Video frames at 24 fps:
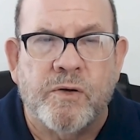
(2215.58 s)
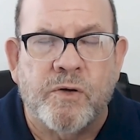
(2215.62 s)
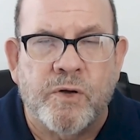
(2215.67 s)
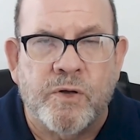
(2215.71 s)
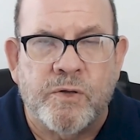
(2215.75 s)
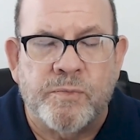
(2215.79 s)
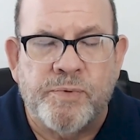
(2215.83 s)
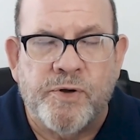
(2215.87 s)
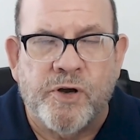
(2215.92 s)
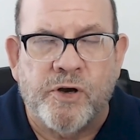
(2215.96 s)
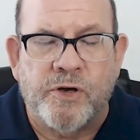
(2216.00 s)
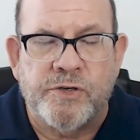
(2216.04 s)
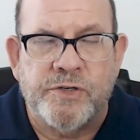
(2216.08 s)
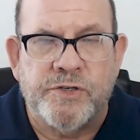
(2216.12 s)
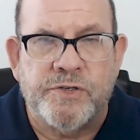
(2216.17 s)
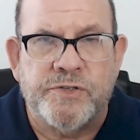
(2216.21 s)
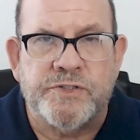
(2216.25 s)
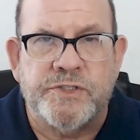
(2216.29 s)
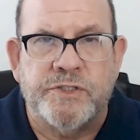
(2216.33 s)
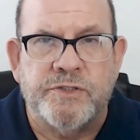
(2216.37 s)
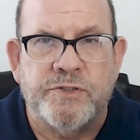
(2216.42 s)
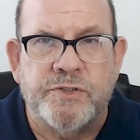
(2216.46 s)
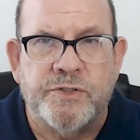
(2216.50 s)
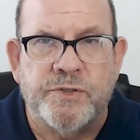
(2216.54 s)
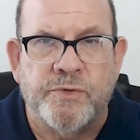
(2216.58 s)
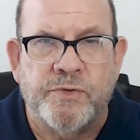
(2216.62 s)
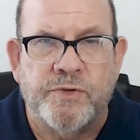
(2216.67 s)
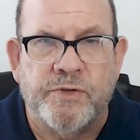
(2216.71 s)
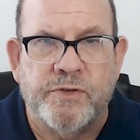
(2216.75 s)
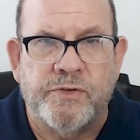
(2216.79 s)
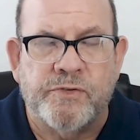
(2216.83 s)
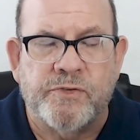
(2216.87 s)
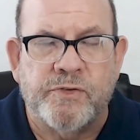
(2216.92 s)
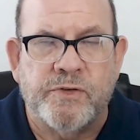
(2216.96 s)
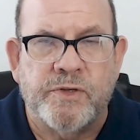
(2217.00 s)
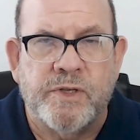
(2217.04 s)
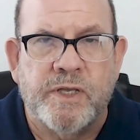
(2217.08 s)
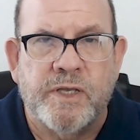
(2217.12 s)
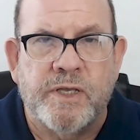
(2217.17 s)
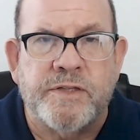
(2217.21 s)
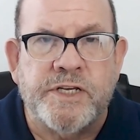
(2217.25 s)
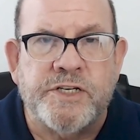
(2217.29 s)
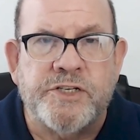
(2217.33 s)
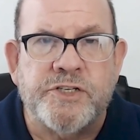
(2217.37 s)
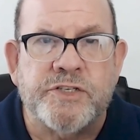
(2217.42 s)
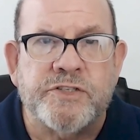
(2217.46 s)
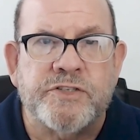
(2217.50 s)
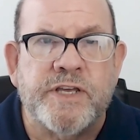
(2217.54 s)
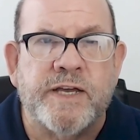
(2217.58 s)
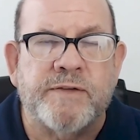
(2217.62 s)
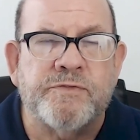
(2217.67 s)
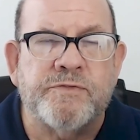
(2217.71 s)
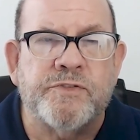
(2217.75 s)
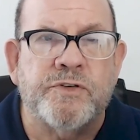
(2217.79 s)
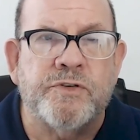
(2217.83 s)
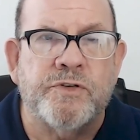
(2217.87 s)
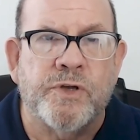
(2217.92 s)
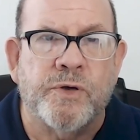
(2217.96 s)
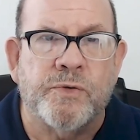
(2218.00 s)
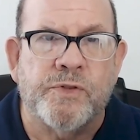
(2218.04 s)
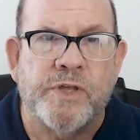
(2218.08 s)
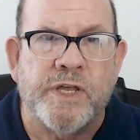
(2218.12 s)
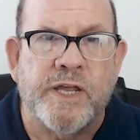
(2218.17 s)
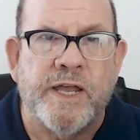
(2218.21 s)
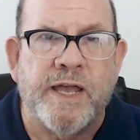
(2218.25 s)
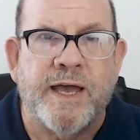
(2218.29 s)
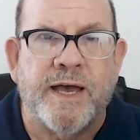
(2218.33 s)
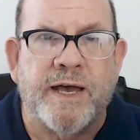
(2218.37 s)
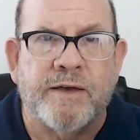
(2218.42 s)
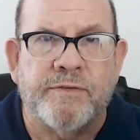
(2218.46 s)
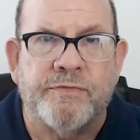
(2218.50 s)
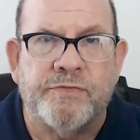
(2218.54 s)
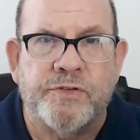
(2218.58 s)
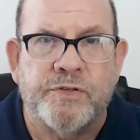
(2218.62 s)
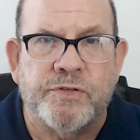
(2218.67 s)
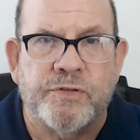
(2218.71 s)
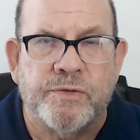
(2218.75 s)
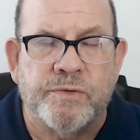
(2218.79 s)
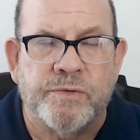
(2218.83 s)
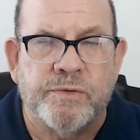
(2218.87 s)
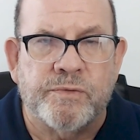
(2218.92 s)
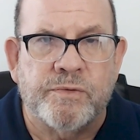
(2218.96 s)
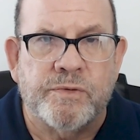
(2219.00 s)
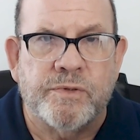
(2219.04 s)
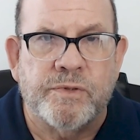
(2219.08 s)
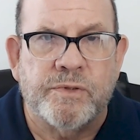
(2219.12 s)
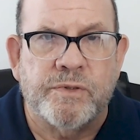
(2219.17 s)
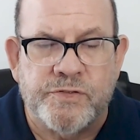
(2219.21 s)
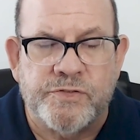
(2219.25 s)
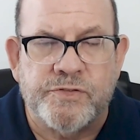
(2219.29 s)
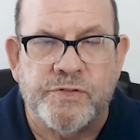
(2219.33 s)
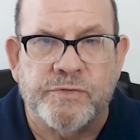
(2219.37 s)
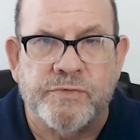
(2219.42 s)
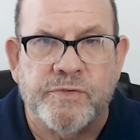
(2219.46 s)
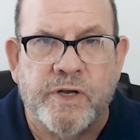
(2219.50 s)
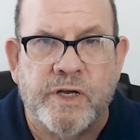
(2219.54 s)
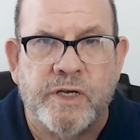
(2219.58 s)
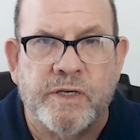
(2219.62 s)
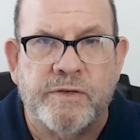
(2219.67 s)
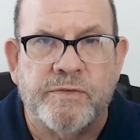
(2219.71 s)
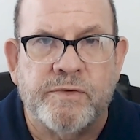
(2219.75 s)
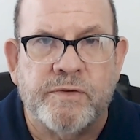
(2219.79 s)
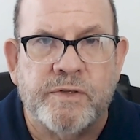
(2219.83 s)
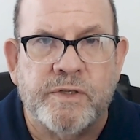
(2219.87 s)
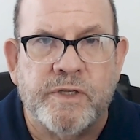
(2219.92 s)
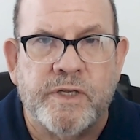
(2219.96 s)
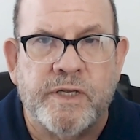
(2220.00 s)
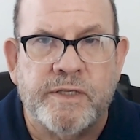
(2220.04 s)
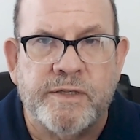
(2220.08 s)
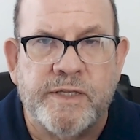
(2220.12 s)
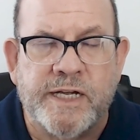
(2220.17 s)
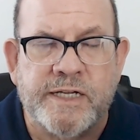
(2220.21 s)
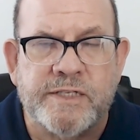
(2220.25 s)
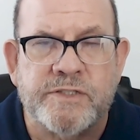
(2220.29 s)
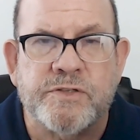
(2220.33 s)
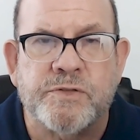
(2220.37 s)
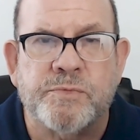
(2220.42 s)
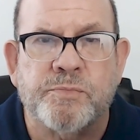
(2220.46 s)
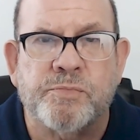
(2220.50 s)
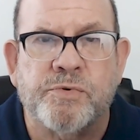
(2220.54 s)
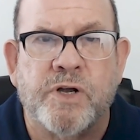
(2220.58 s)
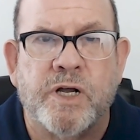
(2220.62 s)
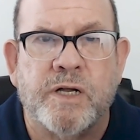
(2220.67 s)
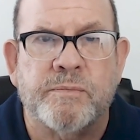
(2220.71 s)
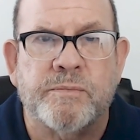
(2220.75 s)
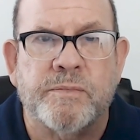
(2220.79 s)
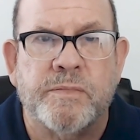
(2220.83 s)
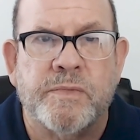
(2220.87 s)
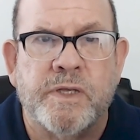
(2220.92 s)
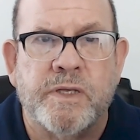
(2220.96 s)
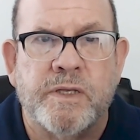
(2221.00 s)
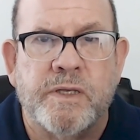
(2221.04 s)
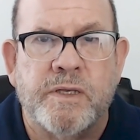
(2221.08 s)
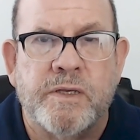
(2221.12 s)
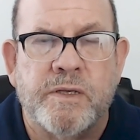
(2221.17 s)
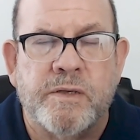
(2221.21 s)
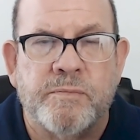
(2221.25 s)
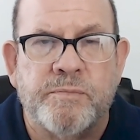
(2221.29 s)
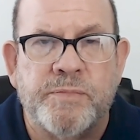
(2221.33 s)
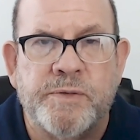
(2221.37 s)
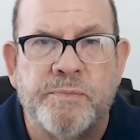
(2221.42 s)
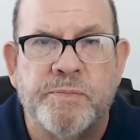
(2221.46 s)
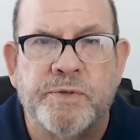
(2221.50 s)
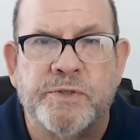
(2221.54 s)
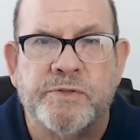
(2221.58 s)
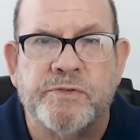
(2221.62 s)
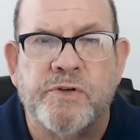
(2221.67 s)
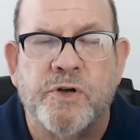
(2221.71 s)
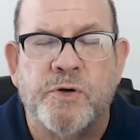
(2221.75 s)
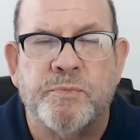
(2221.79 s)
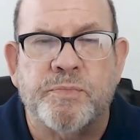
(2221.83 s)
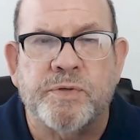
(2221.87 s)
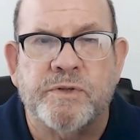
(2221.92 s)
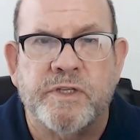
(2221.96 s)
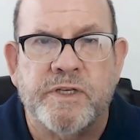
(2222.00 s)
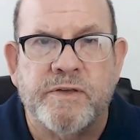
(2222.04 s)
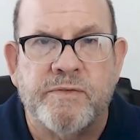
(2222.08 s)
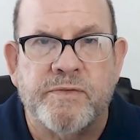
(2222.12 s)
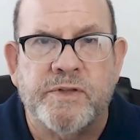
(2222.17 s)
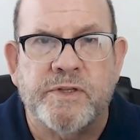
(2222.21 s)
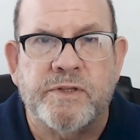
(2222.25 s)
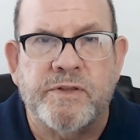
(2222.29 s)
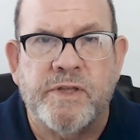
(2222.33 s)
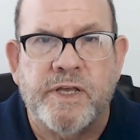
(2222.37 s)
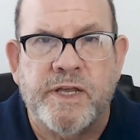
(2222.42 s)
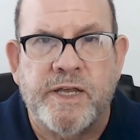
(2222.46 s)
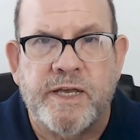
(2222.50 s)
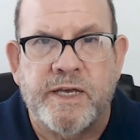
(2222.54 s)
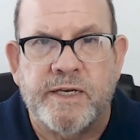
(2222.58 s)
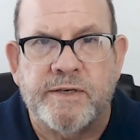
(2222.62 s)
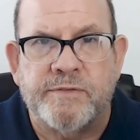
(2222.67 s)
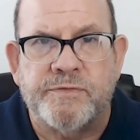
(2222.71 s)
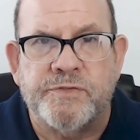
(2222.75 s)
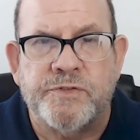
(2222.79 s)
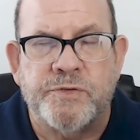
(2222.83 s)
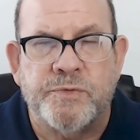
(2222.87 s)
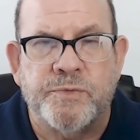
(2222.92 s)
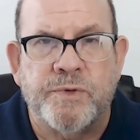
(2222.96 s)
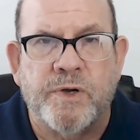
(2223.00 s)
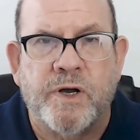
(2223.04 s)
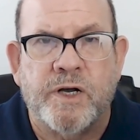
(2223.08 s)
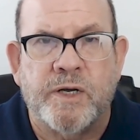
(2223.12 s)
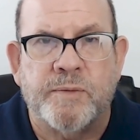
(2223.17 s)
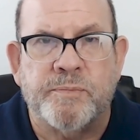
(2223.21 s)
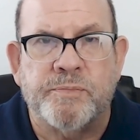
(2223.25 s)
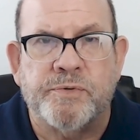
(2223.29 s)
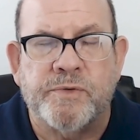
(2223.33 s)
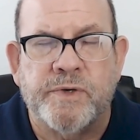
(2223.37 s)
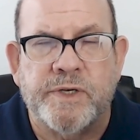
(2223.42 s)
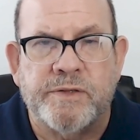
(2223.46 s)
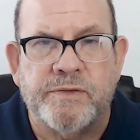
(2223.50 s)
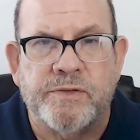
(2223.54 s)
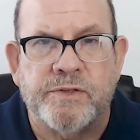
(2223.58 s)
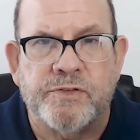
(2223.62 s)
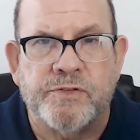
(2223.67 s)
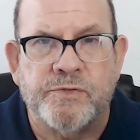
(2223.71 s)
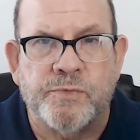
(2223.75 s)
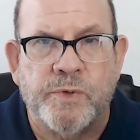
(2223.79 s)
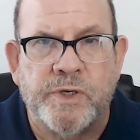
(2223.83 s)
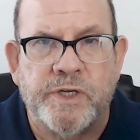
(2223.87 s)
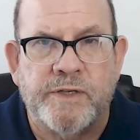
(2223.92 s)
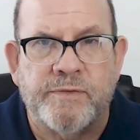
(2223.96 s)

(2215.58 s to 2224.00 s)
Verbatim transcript: All partners can do this. They just have to know they have to to survive. And that's the problem. People don't believe that they have to operate this